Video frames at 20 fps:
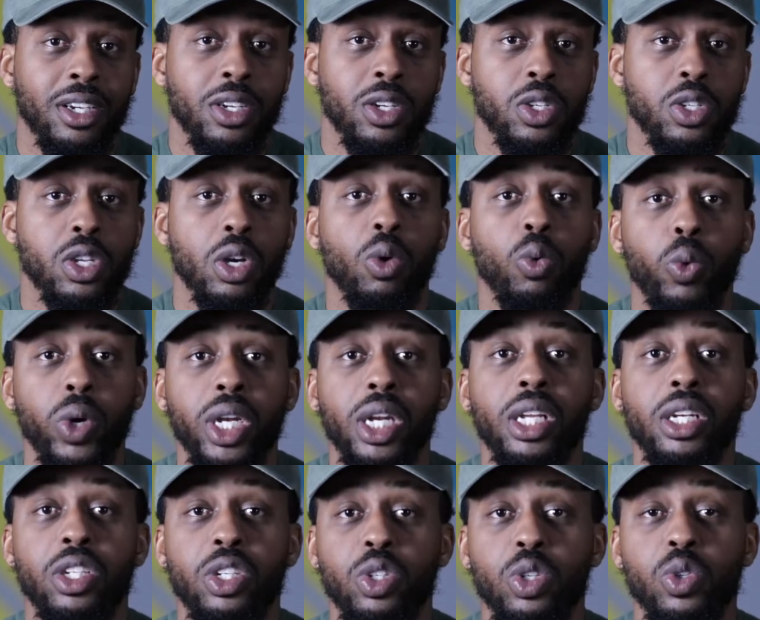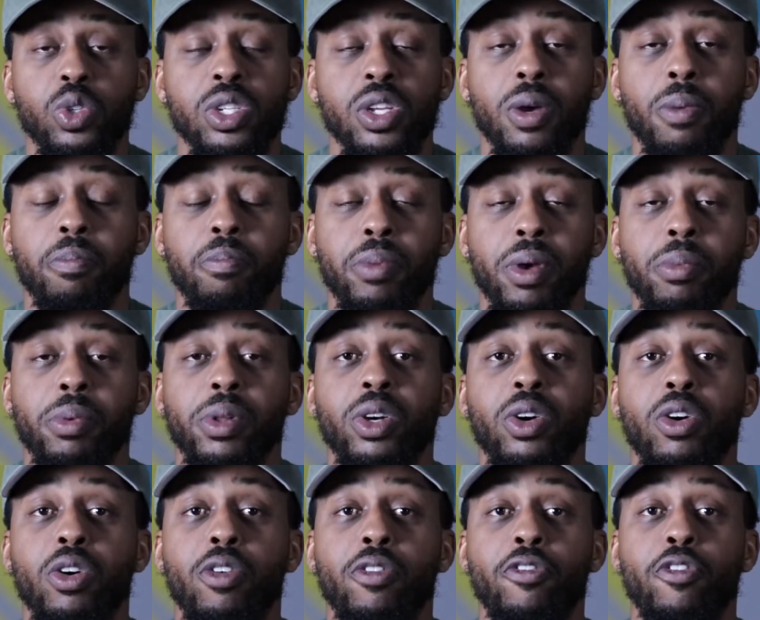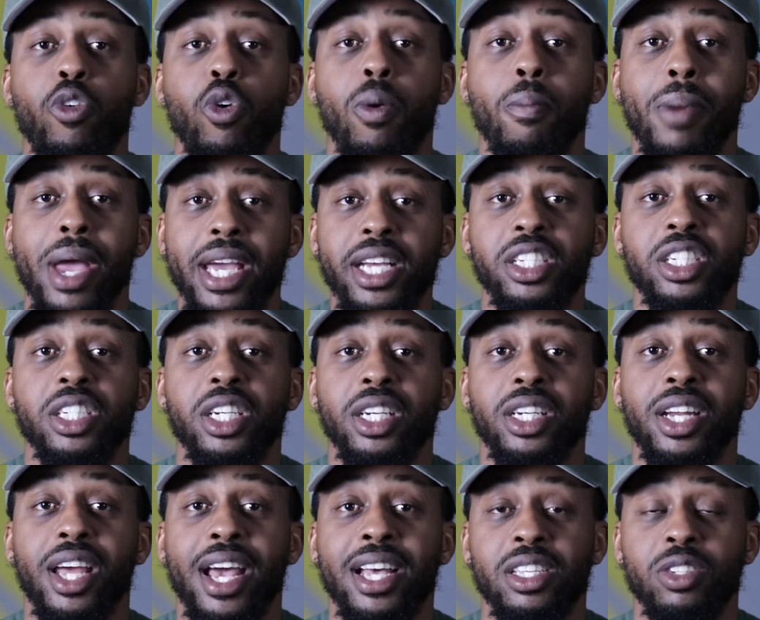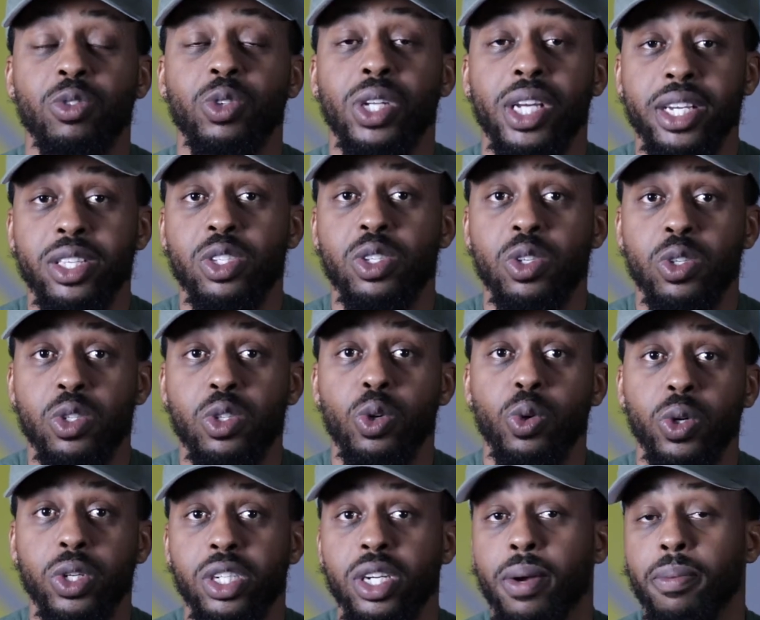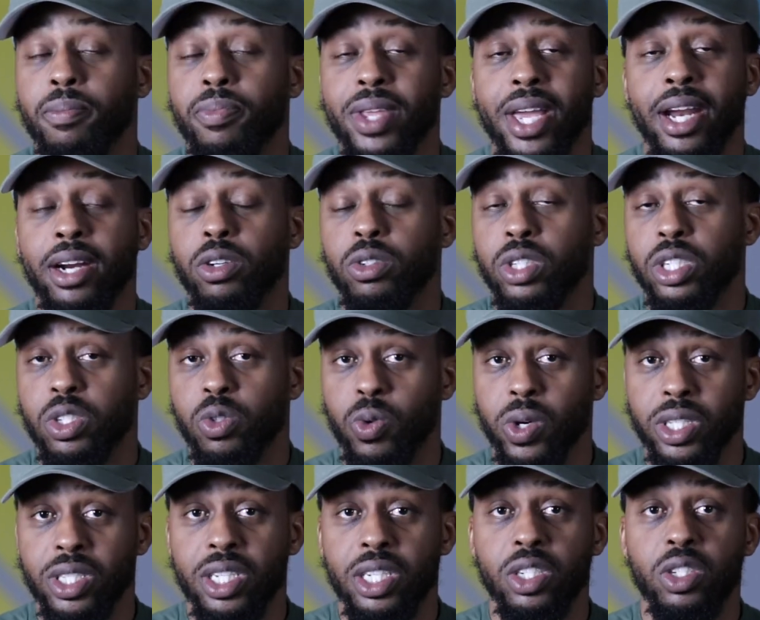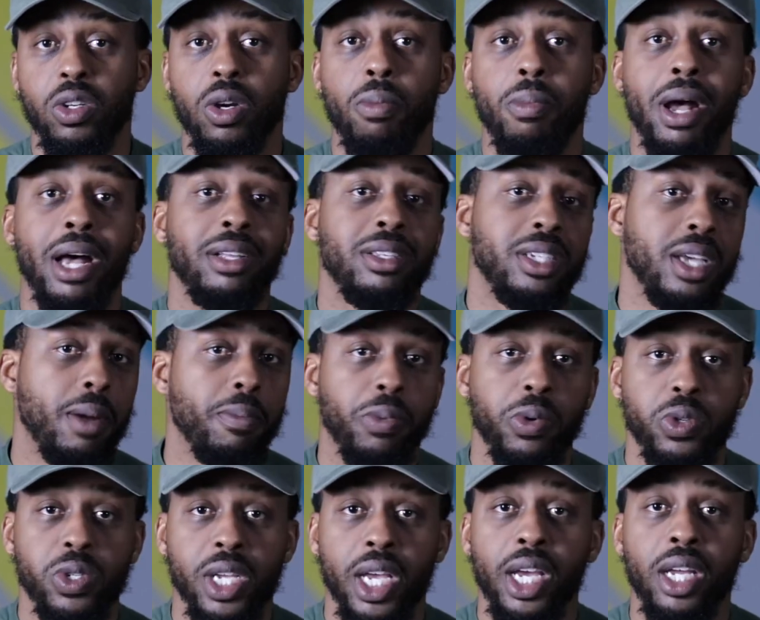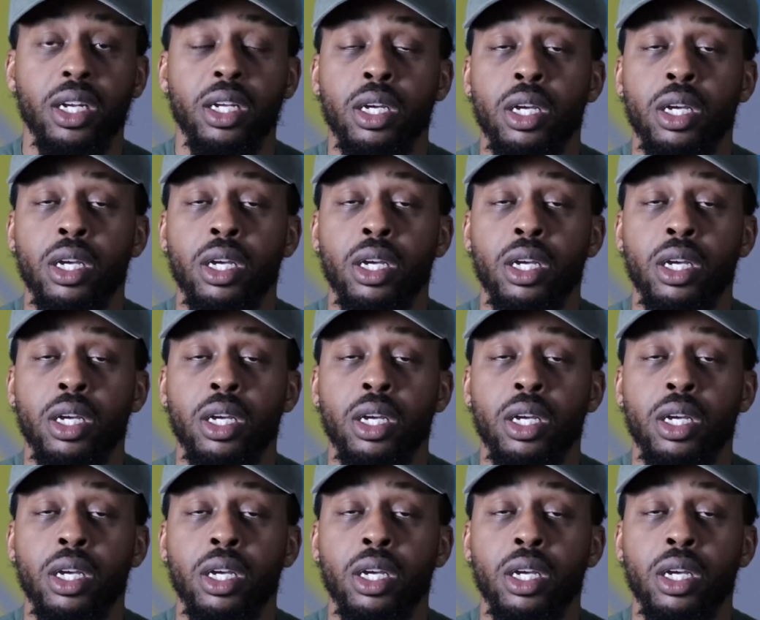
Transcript: So we need to do some biblical formation as it relates to stewardship. I don't just want to teach you about 10%.